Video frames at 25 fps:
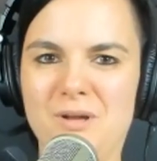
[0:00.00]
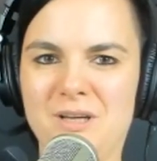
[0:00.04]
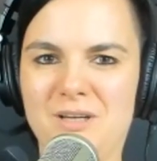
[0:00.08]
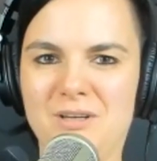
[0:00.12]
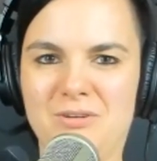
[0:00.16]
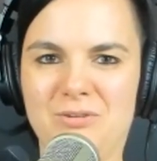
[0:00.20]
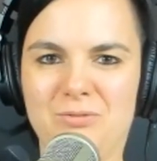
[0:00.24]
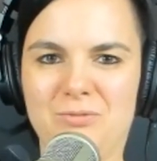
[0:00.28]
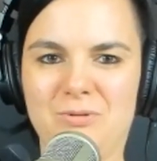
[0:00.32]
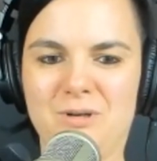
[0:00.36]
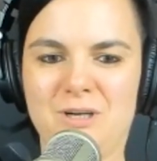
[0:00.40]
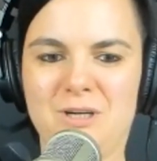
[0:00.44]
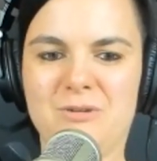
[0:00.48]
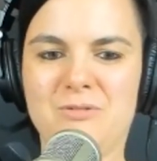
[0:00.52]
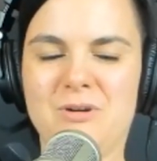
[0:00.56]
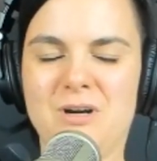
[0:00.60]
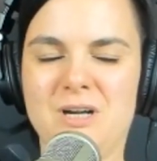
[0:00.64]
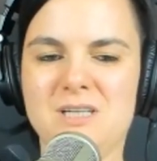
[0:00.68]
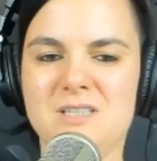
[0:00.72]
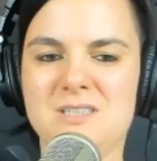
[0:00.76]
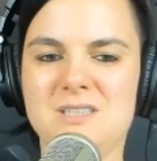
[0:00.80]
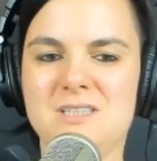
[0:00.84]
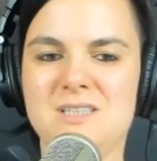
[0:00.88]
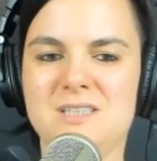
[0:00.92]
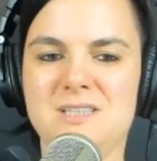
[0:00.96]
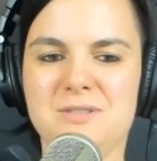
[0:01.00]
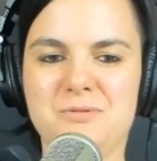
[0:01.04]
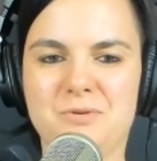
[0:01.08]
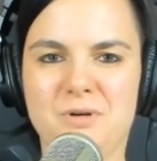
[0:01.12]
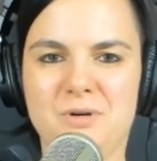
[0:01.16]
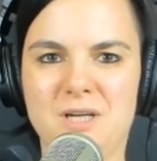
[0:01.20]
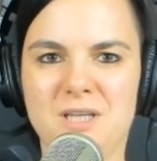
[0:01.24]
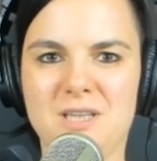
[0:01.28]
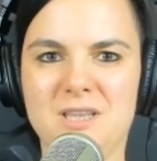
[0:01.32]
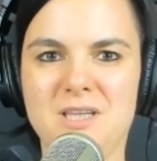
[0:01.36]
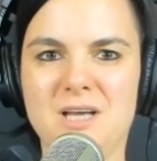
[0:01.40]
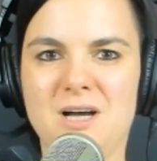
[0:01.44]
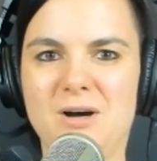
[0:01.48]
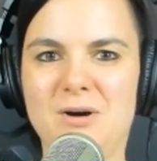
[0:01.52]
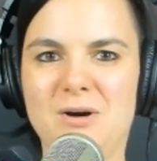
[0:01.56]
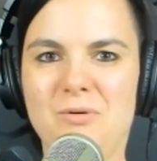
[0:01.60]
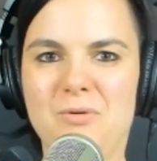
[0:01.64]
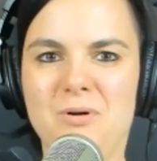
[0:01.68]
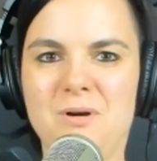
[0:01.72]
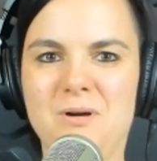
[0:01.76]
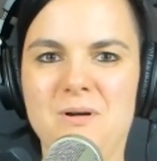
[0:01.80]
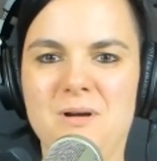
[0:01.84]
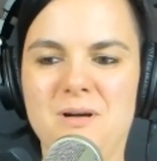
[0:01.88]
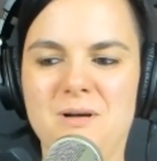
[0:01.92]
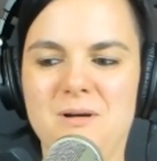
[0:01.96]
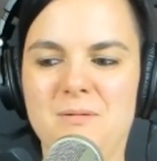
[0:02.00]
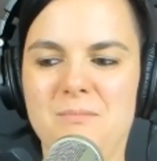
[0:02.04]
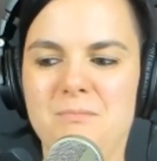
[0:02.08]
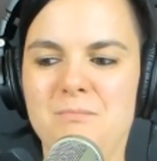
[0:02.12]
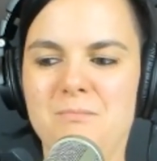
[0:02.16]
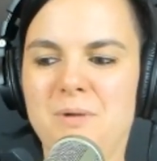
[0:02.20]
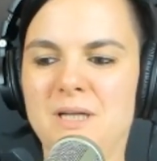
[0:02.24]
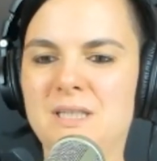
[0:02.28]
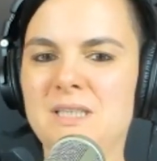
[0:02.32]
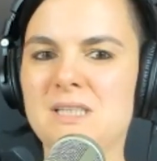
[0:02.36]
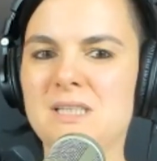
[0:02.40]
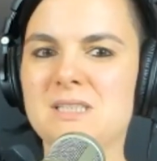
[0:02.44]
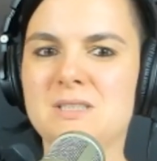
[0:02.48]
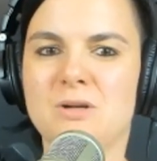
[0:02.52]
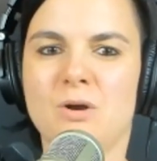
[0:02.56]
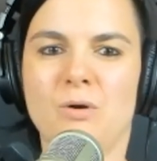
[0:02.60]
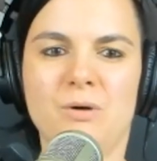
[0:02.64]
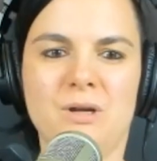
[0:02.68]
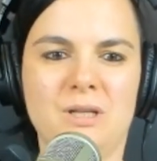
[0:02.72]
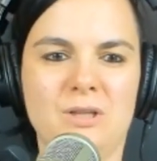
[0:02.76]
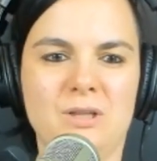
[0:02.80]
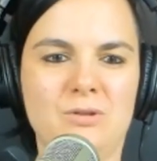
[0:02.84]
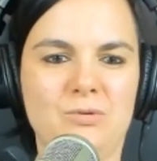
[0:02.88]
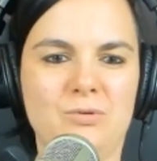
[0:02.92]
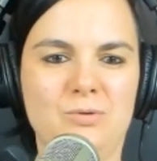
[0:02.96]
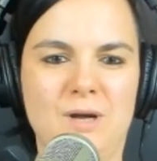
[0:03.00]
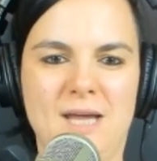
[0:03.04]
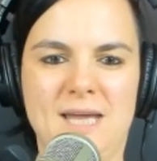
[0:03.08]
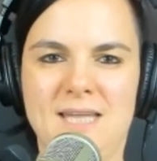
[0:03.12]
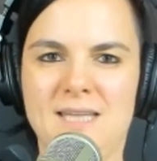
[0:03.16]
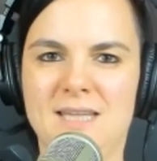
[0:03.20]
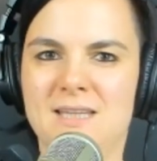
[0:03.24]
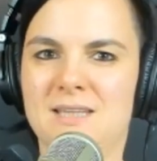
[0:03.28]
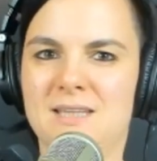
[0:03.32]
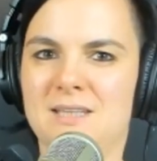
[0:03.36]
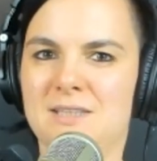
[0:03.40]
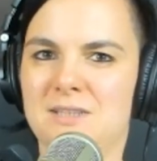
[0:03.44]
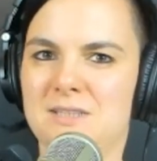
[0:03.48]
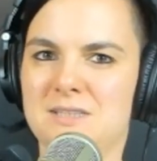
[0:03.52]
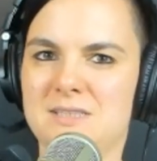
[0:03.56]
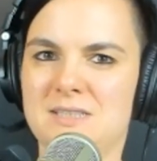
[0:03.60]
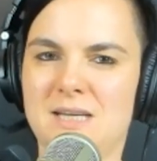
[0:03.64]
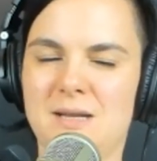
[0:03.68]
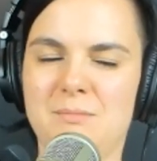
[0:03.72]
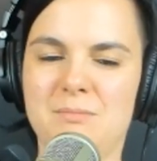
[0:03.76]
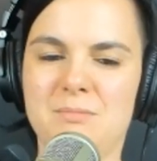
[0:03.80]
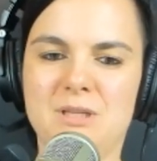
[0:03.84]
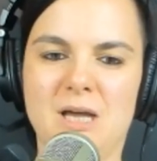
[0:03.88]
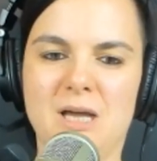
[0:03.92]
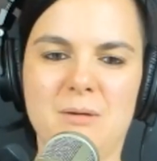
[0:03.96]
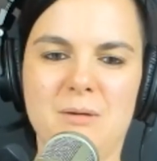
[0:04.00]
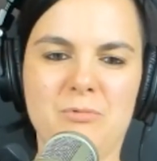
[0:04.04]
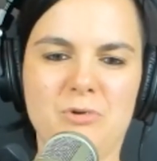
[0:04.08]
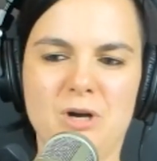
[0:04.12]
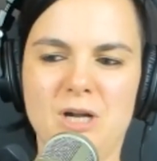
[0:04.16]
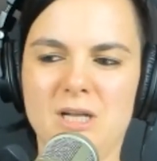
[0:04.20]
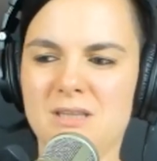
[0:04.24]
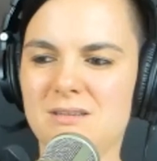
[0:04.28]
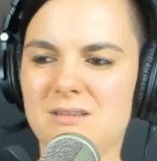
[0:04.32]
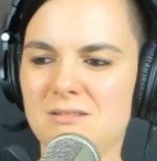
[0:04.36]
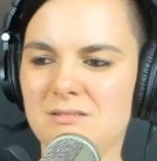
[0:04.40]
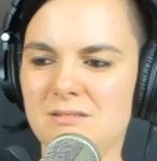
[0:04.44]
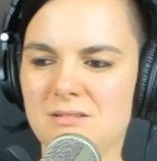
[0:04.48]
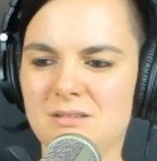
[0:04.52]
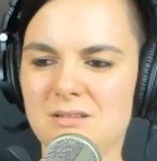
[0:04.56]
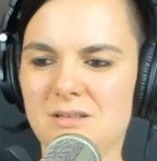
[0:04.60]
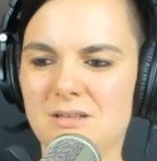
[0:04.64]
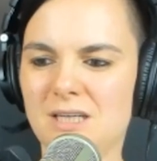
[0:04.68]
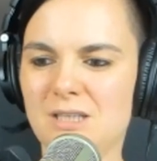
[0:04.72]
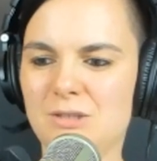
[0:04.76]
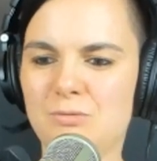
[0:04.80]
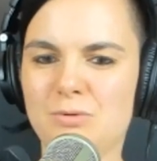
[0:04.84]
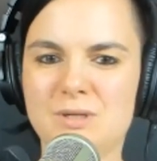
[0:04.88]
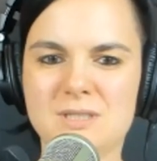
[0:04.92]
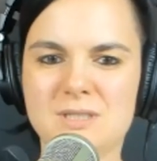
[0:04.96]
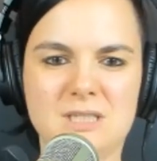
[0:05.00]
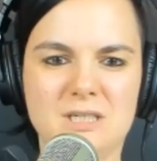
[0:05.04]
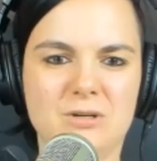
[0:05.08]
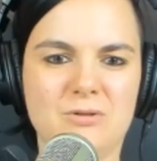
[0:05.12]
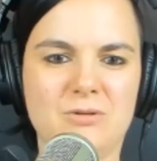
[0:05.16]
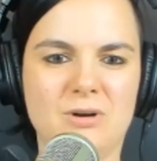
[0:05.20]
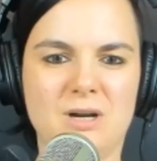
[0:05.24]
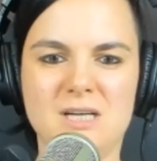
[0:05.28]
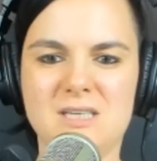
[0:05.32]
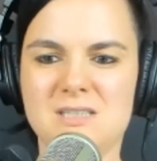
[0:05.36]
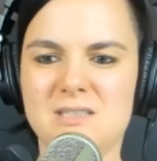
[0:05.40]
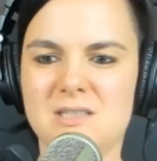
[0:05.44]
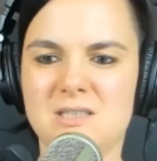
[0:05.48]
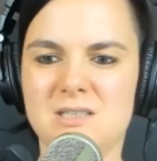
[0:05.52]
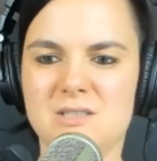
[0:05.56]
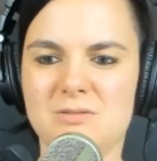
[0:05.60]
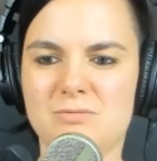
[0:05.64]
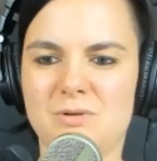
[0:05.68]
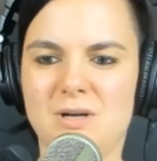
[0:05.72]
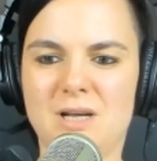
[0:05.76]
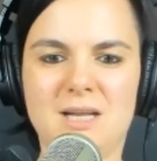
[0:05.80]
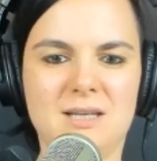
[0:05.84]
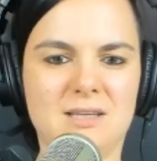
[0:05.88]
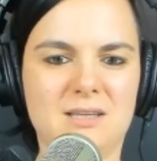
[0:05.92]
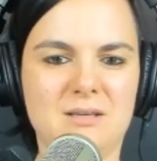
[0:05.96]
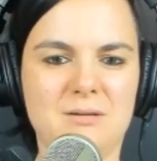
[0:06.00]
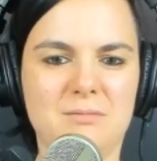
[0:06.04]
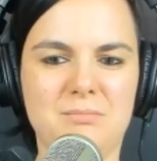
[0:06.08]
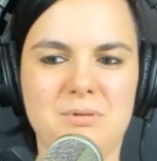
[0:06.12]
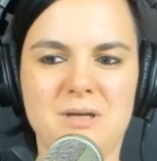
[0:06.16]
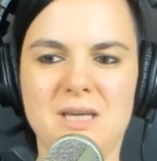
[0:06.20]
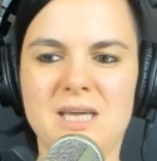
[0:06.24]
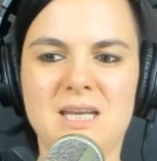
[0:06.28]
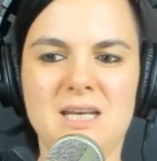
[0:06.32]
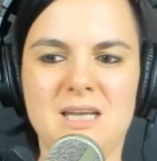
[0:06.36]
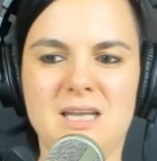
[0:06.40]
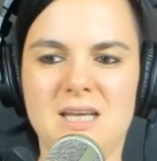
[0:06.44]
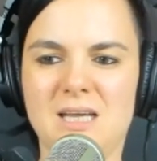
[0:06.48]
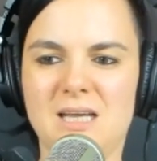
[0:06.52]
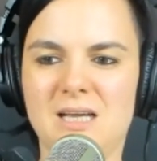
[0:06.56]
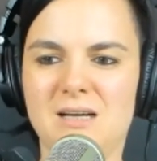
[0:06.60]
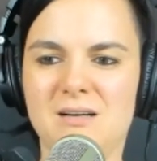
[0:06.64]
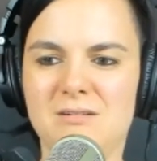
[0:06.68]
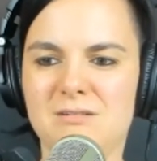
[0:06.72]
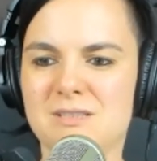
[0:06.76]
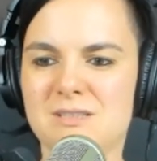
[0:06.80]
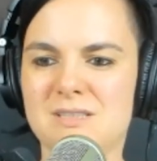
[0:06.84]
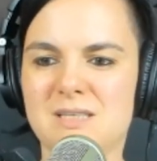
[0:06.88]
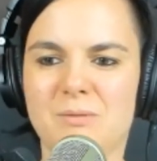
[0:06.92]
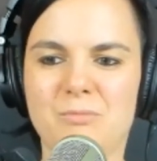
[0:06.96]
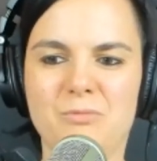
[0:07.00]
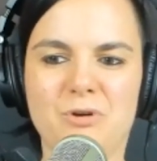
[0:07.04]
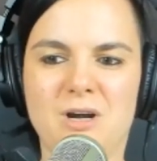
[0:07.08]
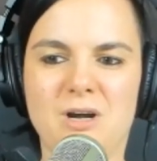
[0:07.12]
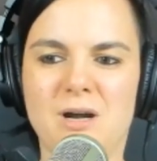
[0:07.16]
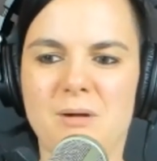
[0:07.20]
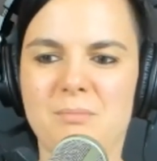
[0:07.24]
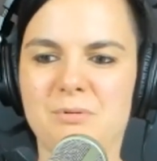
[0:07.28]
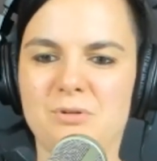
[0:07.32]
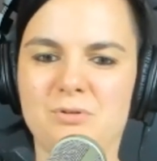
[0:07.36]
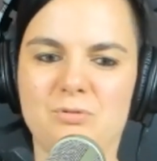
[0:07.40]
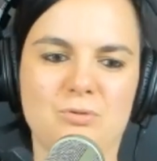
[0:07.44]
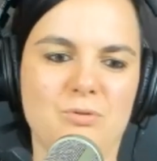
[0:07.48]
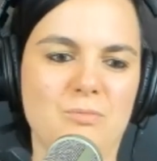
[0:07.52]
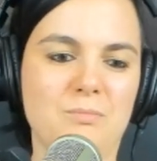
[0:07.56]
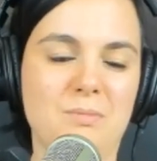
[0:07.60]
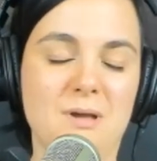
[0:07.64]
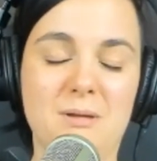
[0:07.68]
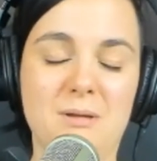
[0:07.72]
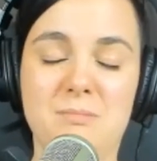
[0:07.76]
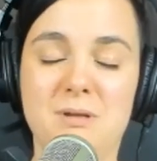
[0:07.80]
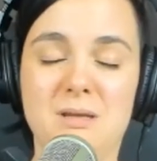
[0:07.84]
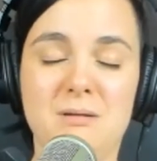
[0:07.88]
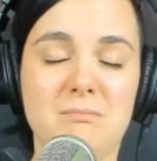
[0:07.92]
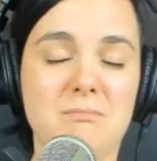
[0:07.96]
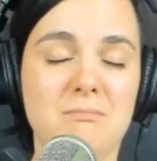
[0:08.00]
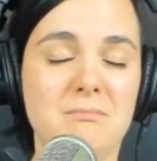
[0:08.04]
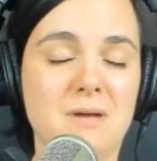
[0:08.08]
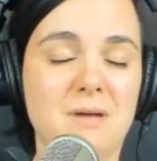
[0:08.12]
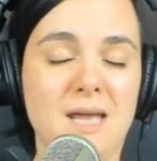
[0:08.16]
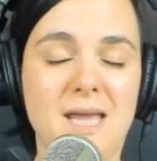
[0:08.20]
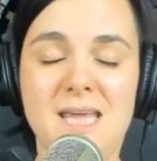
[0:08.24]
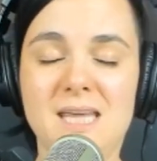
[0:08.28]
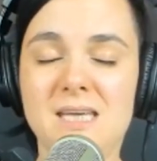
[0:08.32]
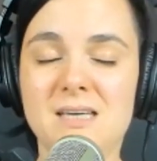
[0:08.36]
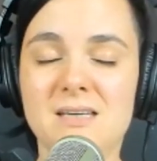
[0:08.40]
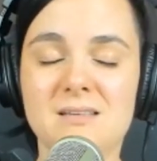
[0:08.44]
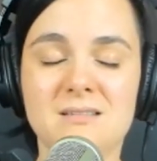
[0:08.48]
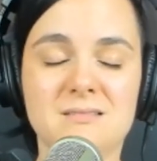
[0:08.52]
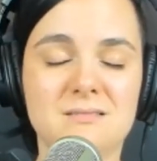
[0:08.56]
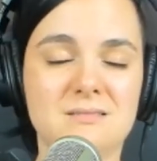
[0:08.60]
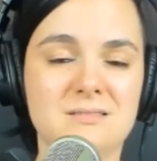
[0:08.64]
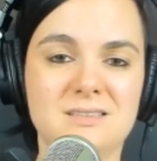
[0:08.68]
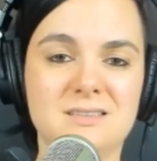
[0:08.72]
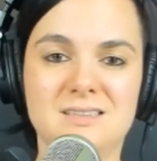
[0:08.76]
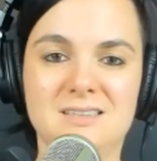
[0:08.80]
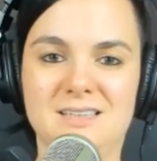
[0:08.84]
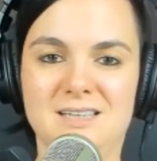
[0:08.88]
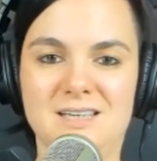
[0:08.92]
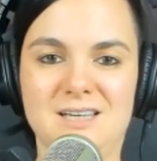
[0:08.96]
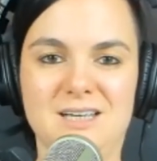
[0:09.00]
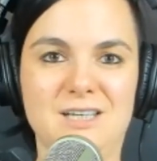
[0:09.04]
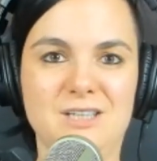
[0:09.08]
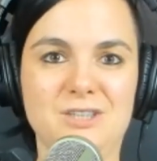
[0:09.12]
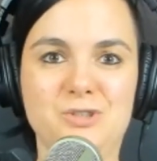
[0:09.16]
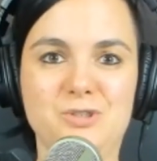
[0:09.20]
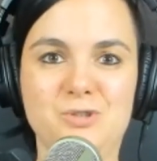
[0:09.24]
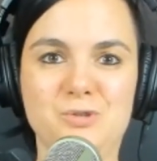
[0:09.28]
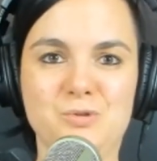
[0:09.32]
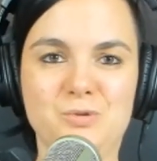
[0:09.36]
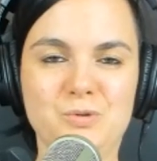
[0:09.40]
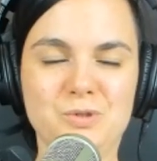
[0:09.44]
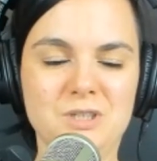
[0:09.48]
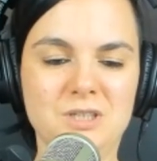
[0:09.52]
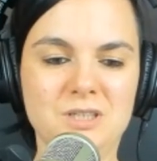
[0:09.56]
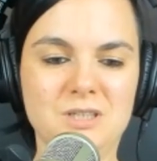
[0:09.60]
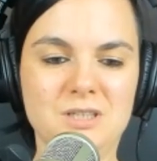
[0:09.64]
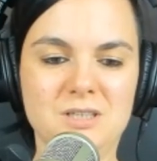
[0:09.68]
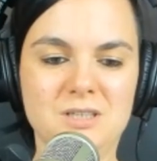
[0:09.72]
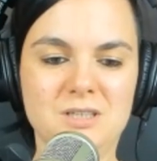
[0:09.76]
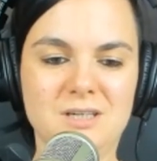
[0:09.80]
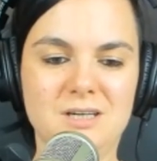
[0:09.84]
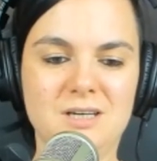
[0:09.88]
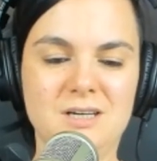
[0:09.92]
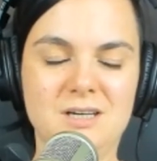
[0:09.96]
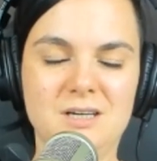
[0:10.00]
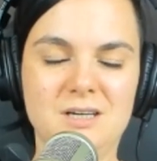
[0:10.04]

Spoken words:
going through a crisis right now, but it's going to end at the same time, right? It was a crisis really at the beginning, somewhere up to maybe May, June.